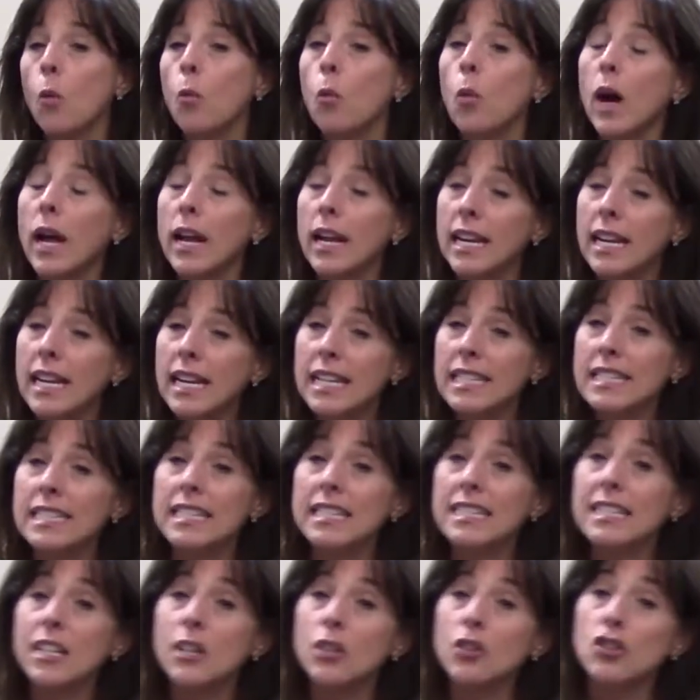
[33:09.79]
what it
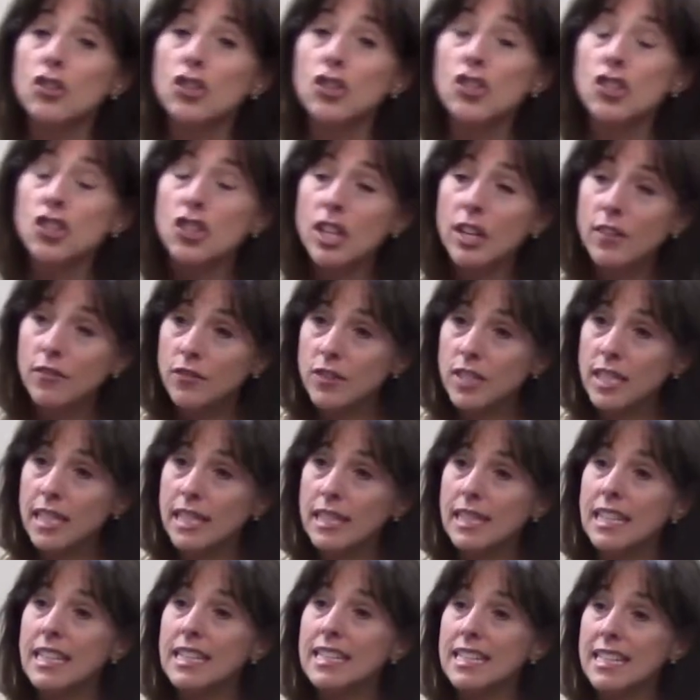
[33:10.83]
is they're
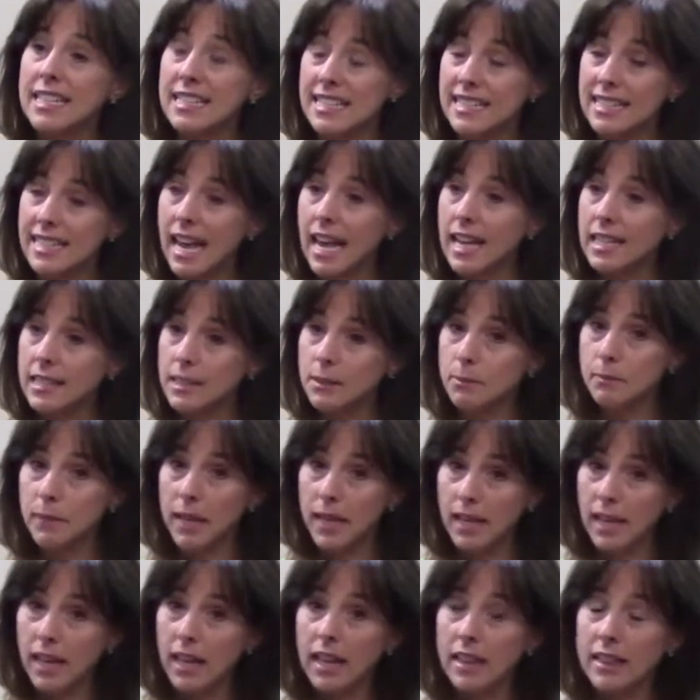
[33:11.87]
shifting the
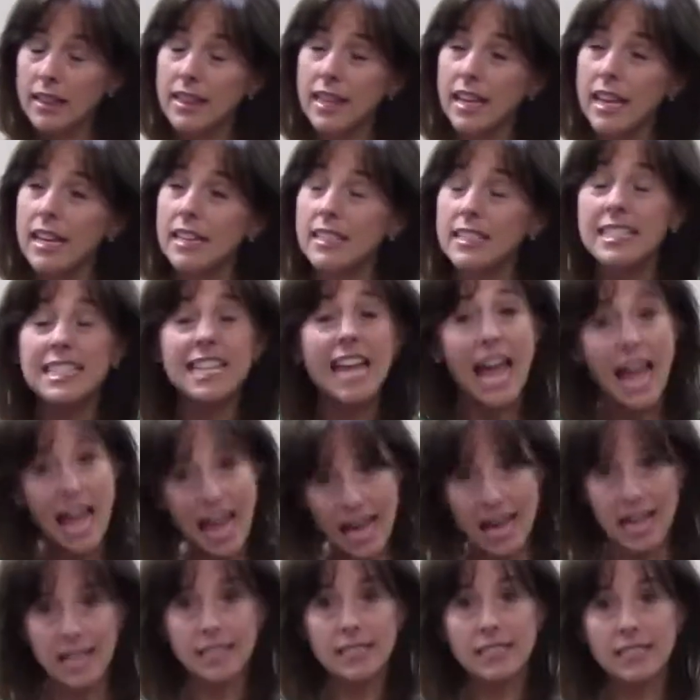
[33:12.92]
assessment, the
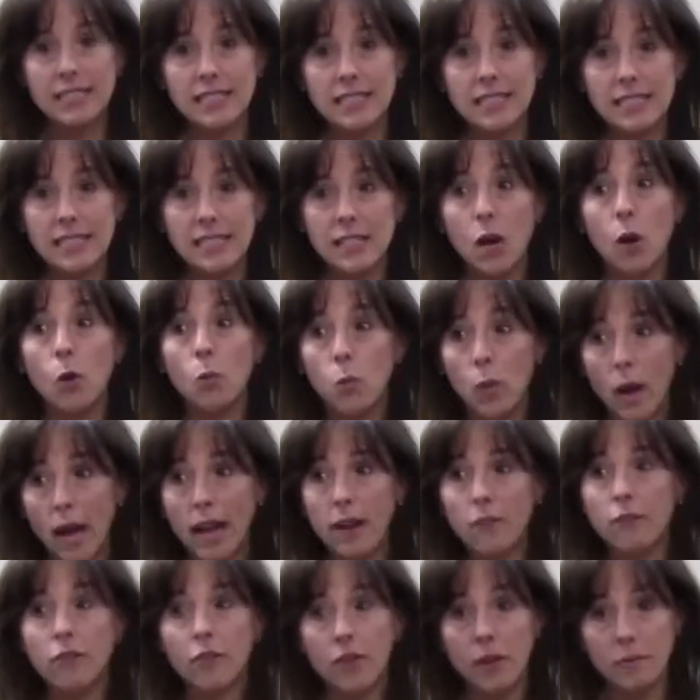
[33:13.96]
tests,
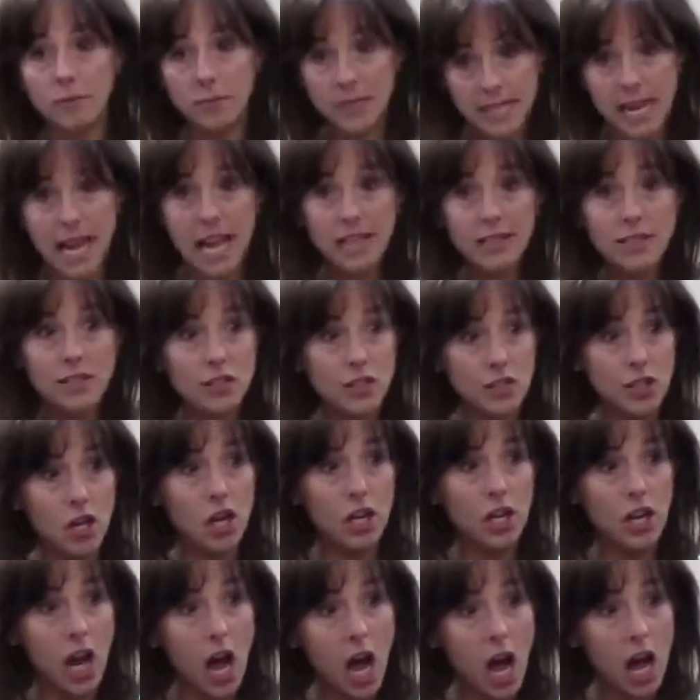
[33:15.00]
away from tests
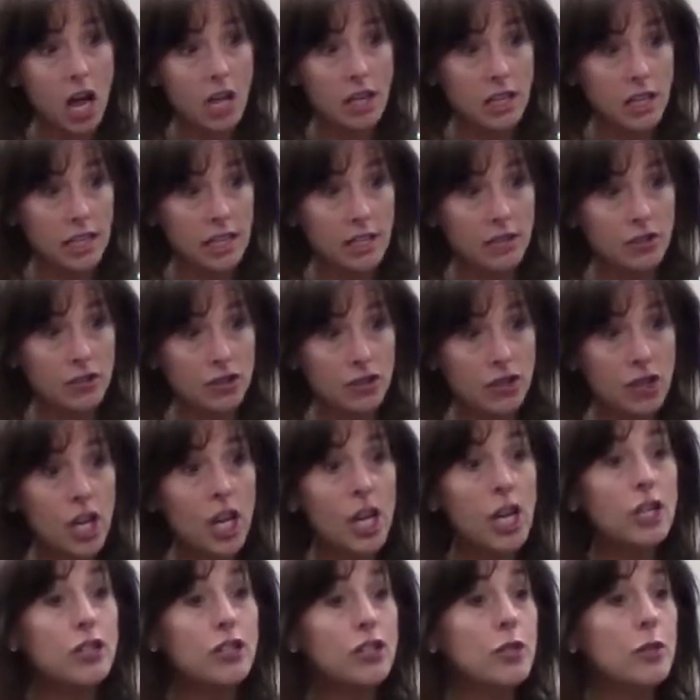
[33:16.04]
on knowledge
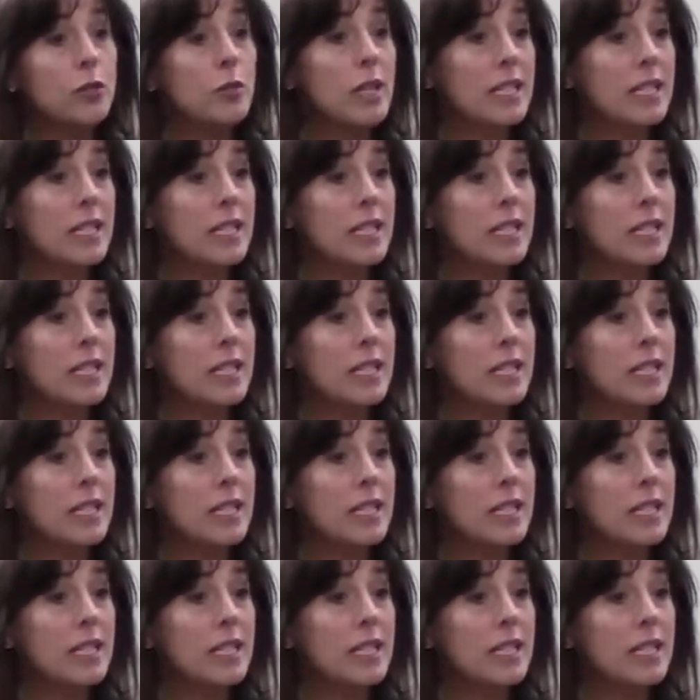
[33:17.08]
to